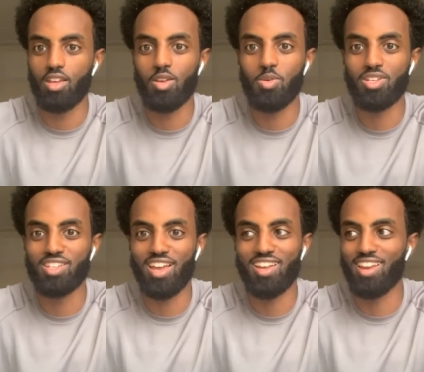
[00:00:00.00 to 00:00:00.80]
he was
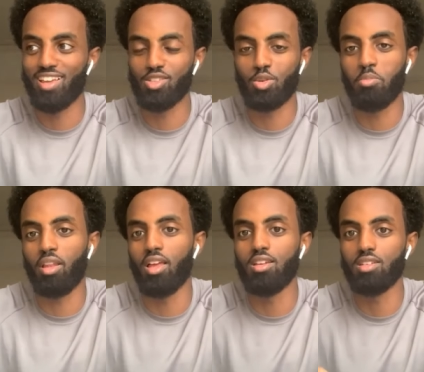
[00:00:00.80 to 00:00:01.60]
saying like some
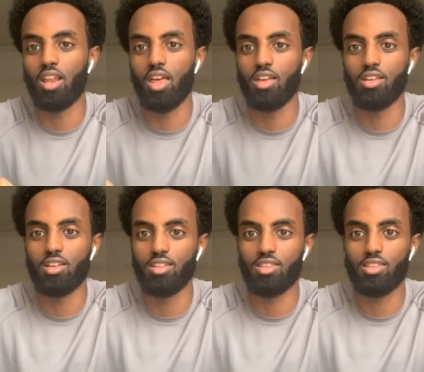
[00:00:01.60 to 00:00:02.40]
players are like
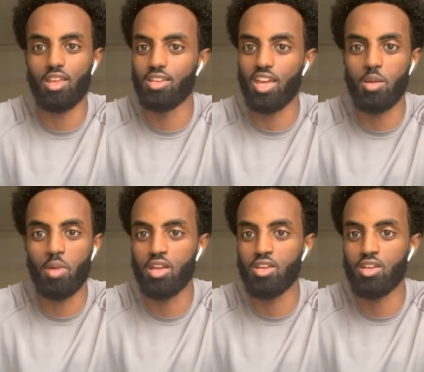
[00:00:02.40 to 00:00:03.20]
their game
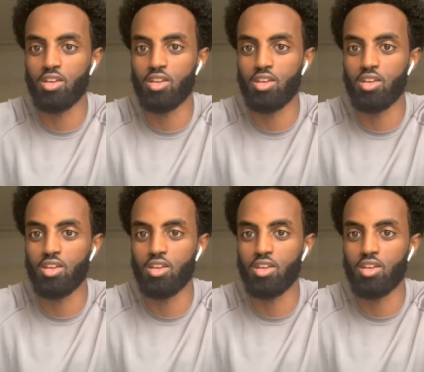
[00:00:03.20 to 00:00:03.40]
IQ